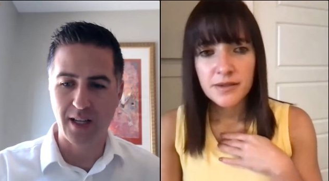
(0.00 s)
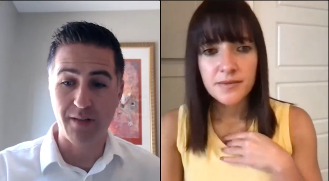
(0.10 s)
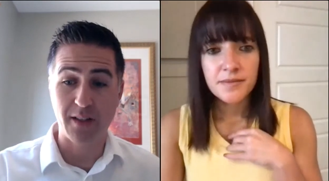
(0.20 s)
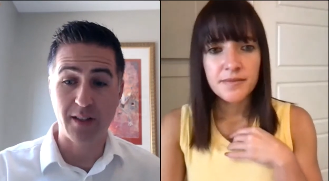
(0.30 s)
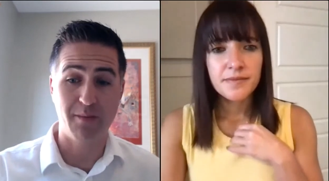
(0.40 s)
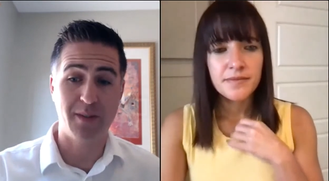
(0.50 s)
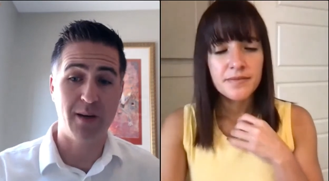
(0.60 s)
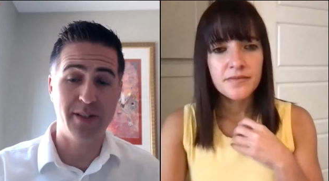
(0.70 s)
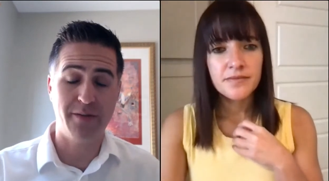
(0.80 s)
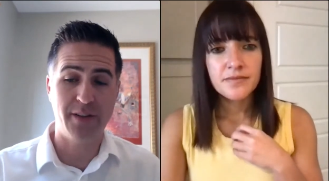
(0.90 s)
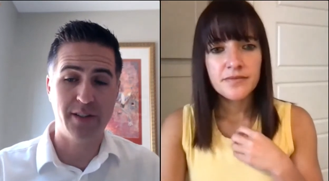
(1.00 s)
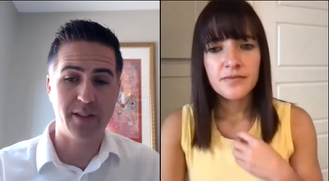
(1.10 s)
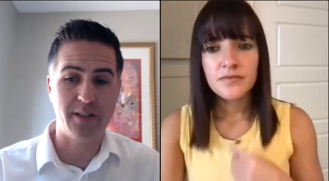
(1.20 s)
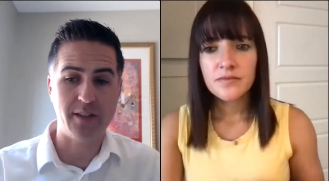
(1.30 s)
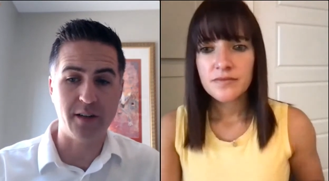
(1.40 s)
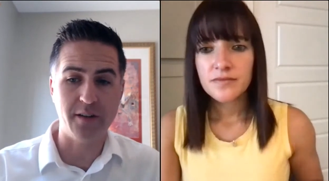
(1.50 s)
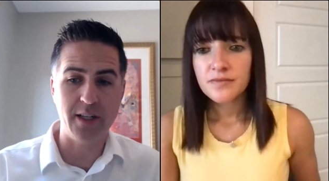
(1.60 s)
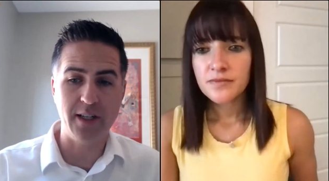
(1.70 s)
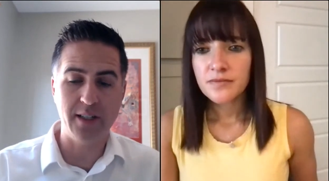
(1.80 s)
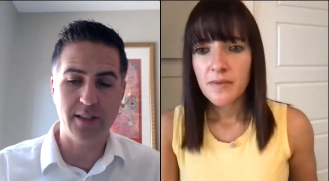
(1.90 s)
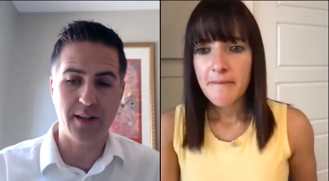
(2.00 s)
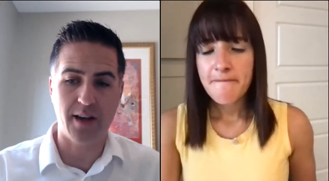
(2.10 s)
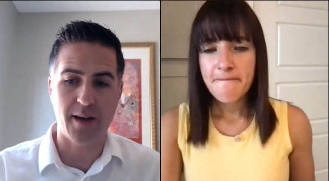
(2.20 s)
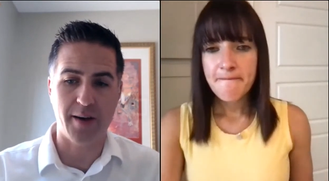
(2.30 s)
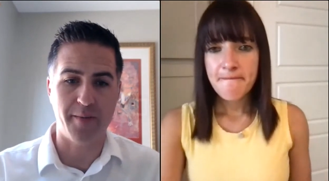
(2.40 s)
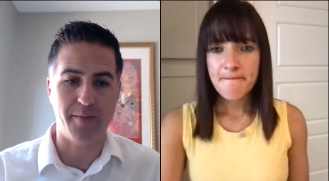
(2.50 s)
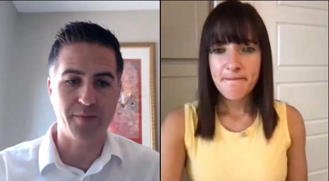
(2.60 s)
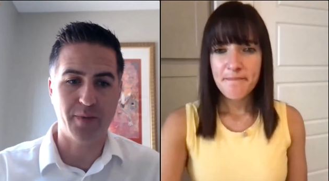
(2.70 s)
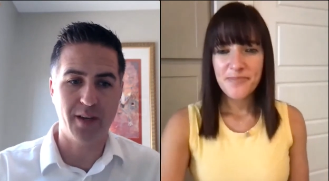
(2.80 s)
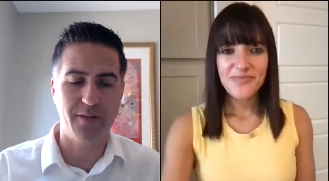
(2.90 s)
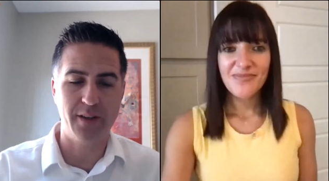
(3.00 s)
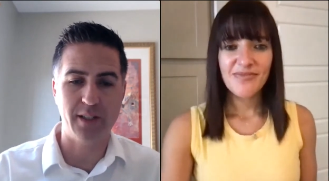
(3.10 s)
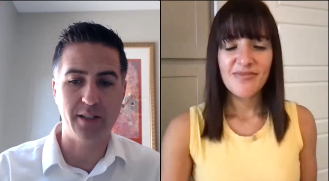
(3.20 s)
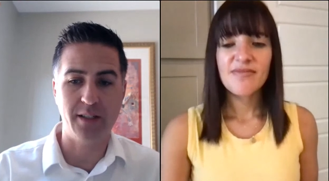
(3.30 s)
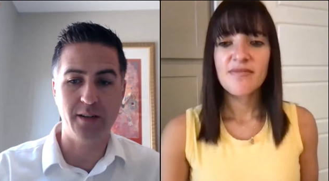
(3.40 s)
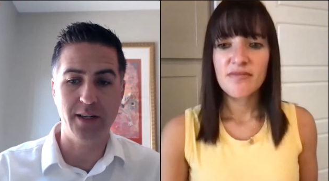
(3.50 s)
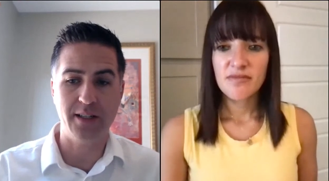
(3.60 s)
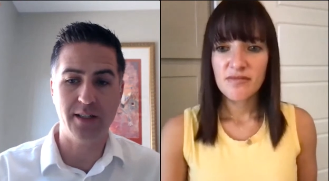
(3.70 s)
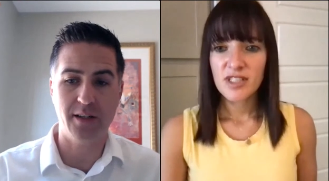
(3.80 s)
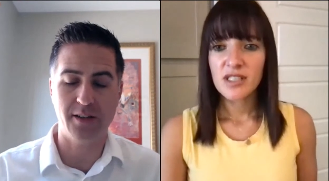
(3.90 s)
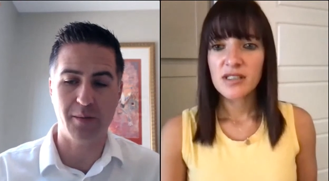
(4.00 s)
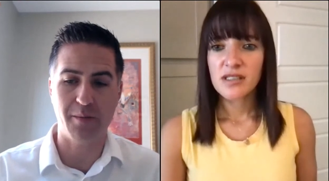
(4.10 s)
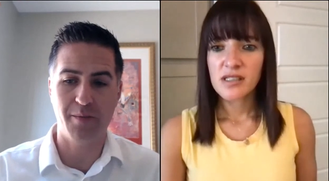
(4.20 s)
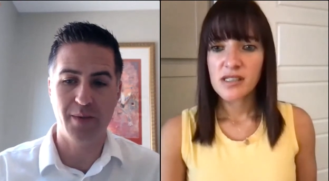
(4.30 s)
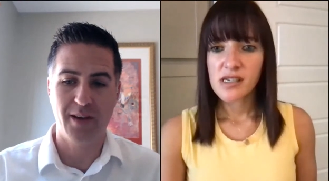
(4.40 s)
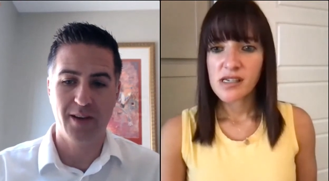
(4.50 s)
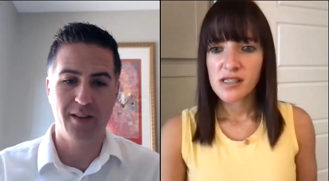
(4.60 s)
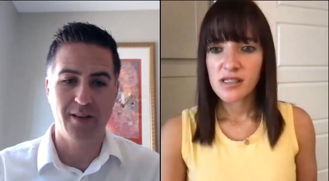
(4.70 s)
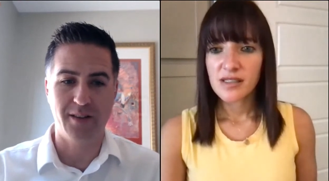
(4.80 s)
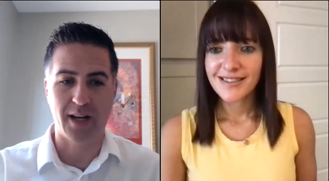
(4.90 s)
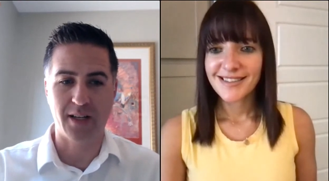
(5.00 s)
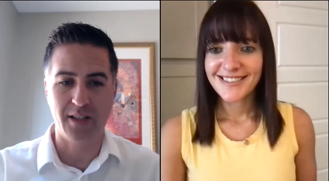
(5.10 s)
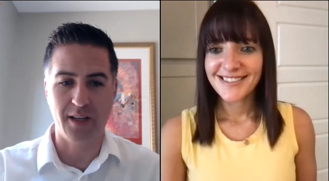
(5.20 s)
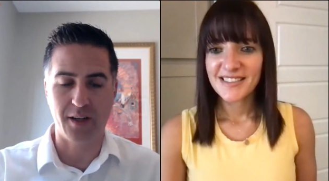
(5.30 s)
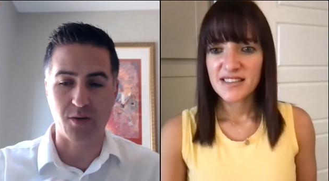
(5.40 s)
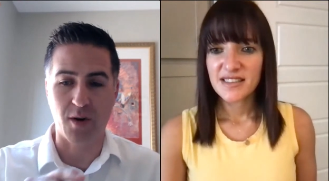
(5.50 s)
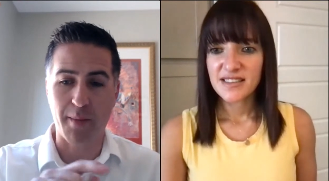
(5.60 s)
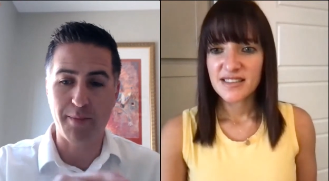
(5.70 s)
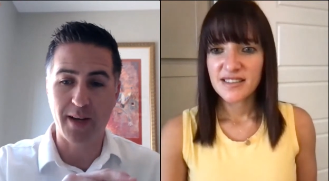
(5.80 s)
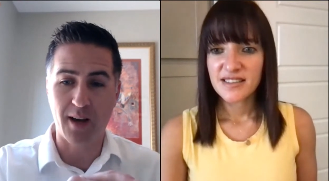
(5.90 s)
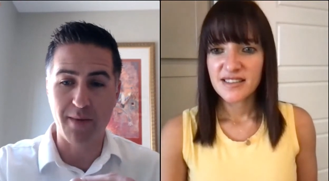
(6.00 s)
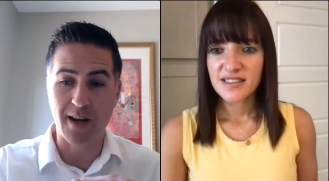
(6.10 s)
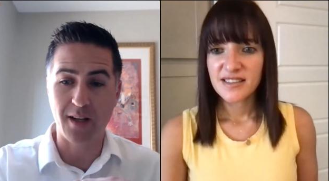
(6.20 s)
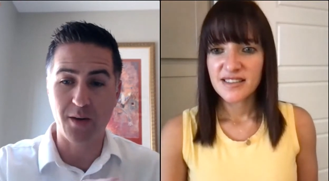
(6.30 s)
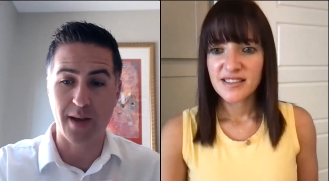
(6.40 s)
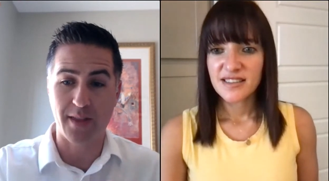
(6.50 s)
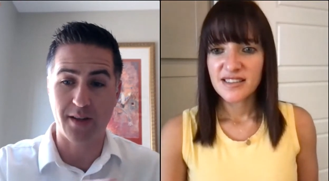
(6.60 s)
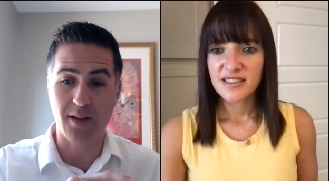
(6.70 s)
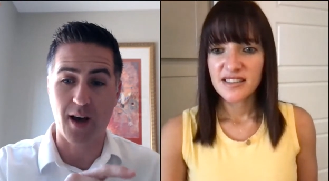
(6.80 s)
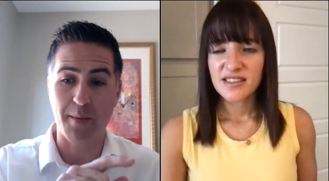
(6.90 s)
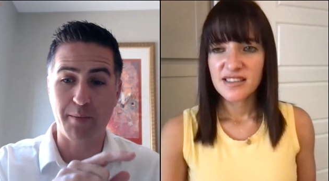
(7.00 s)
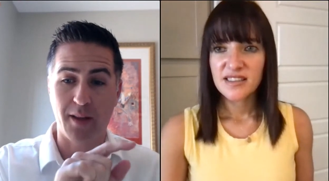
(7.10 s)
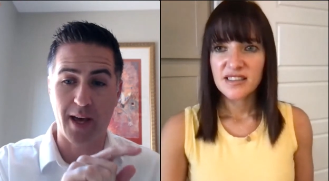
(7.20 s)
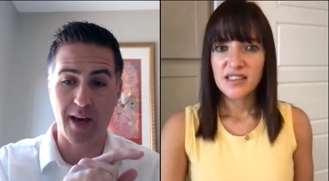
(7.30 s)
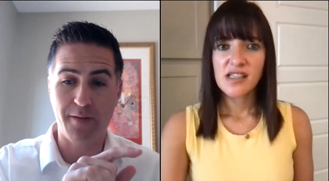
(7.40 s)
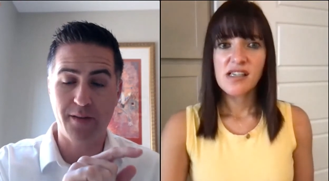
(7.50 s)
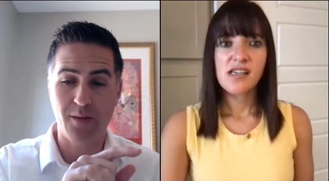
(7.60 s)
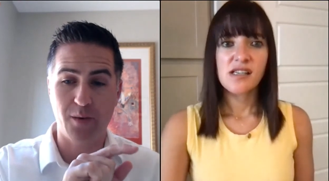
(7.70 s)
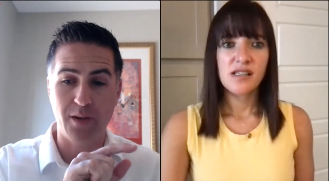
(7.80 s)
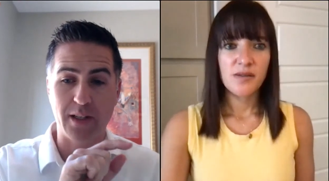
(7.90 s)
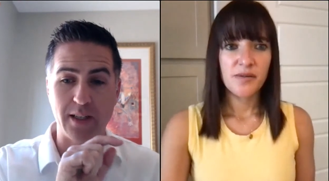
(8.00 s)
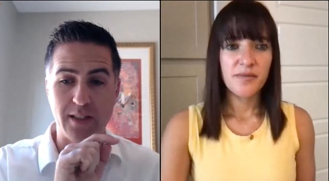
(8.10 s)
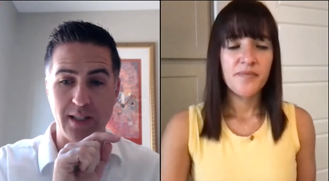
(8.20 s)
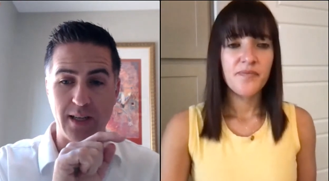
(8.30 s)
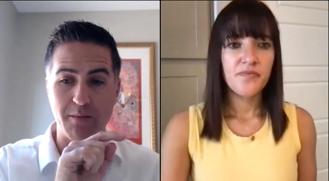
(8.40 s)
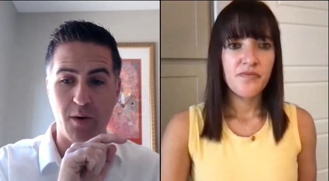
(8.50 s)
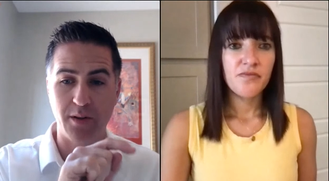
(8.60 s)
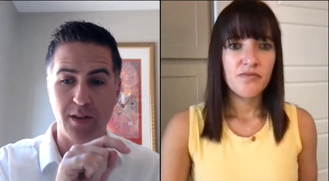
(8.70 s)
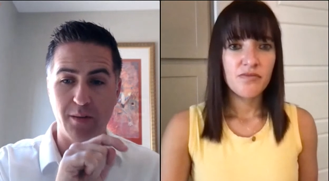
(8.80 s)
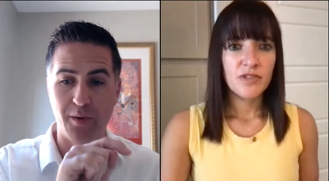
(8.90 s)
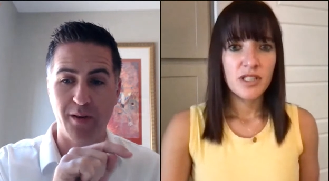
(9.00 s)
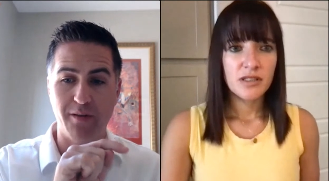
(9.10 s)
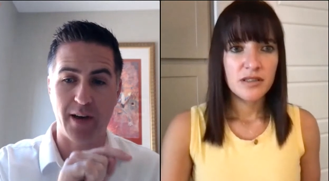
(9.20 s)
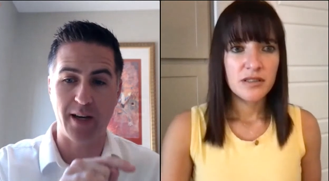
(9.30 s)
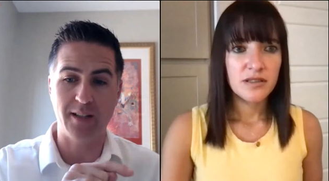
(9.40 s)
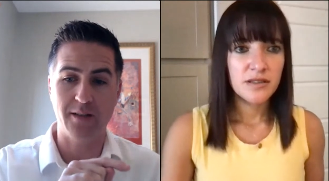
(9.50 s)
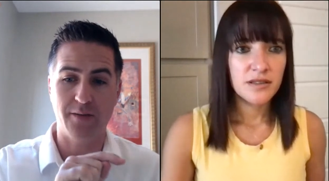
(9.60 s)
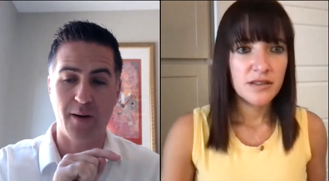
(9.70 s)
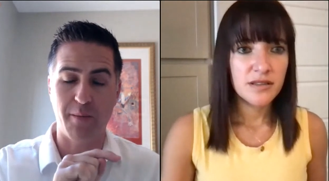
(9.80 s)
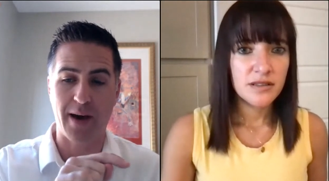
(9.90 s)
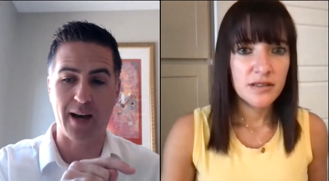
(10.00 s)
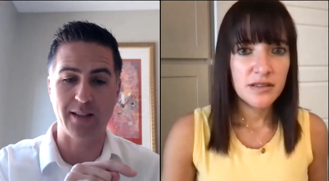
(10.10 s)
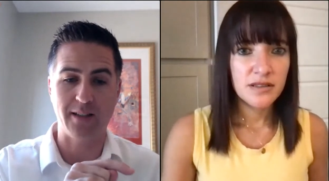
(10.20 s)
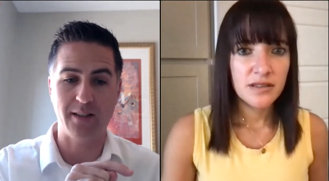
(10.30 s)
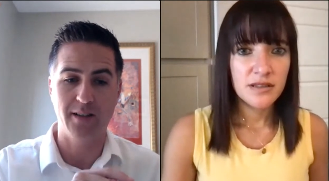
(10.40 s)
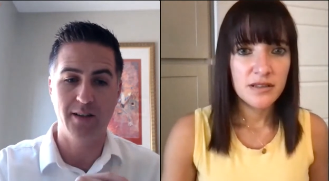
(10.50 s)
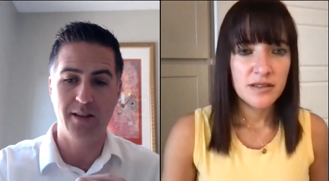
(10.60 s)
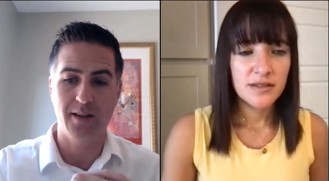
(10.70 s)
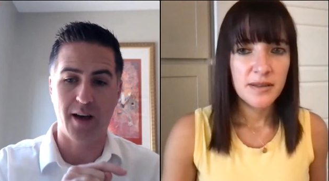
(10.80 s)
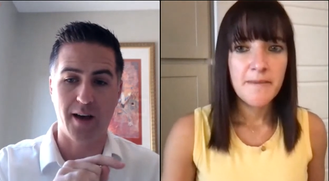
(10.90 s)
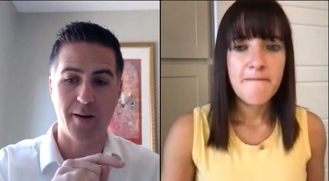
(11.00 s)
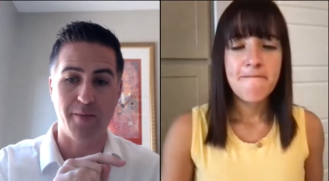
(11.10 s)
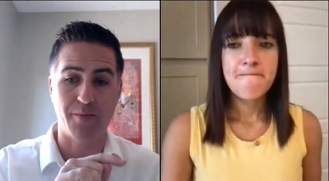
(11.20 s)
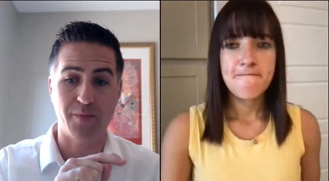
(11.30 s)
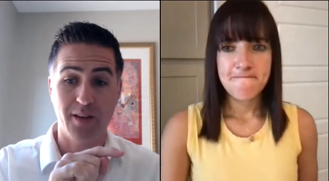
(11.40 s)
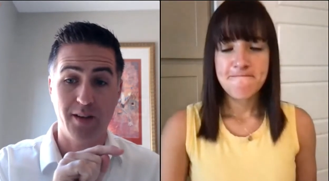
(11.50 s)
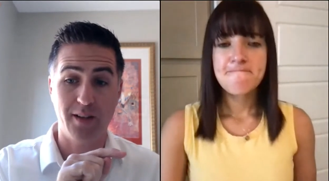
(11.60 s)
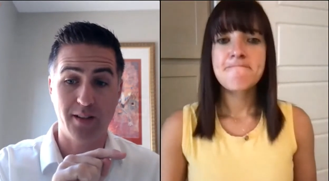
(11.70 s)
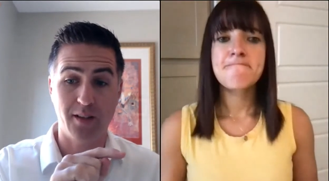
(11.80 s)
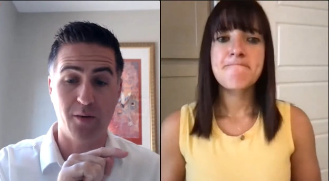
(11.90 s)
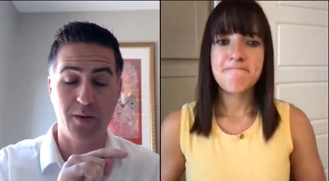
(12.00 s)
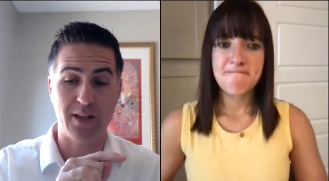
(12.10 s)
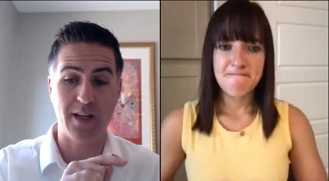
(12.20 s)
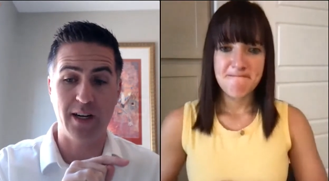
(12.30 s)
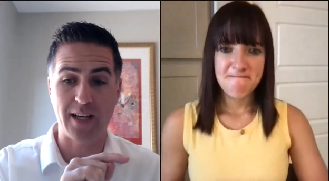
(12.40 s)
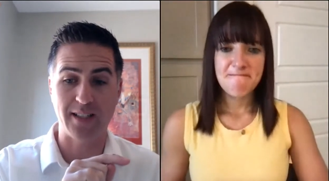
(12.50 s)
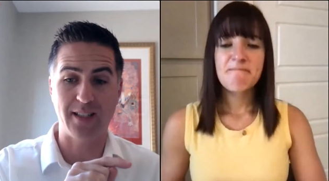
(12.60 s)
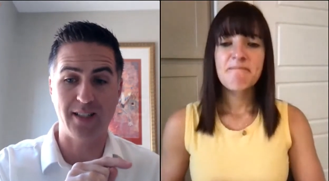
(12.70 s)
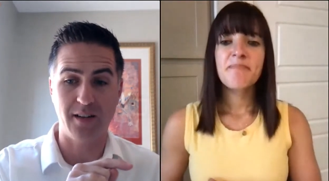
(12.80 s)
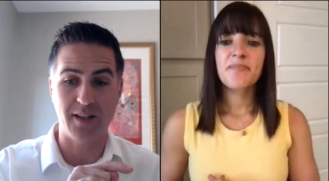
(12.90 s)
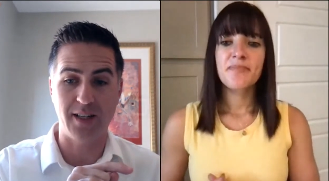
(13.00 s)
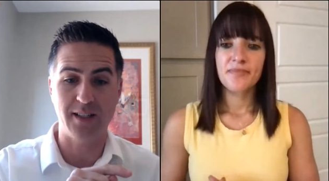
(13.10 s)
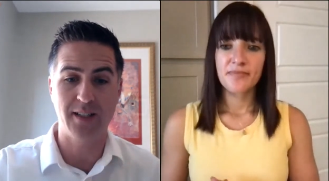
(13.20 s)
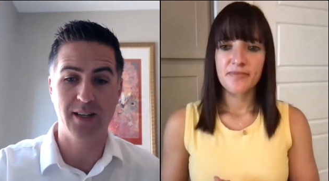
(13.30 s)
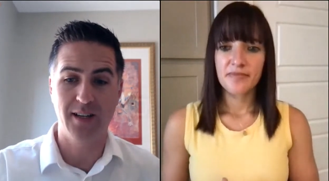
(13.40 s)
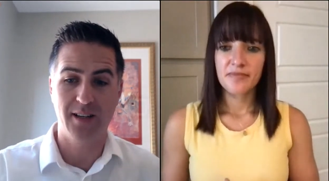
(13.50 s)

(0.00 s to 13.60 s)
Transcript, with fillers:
Speaker 1: David, sometimes if it's a series, um, if it's a series, there's a There's actually a drop-down menu at the top left where you can see multiple events from past. Um, so if we did it as a series,